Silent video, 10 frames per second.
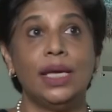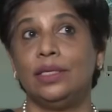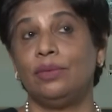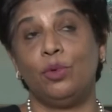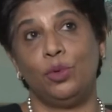that
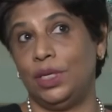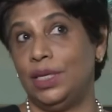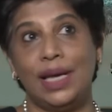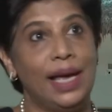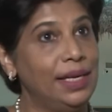is of course
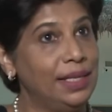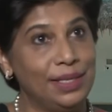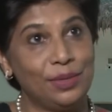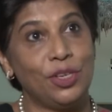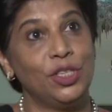entirely the
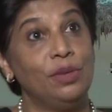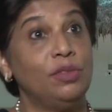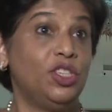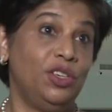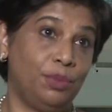discretion of
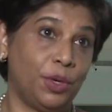the Chief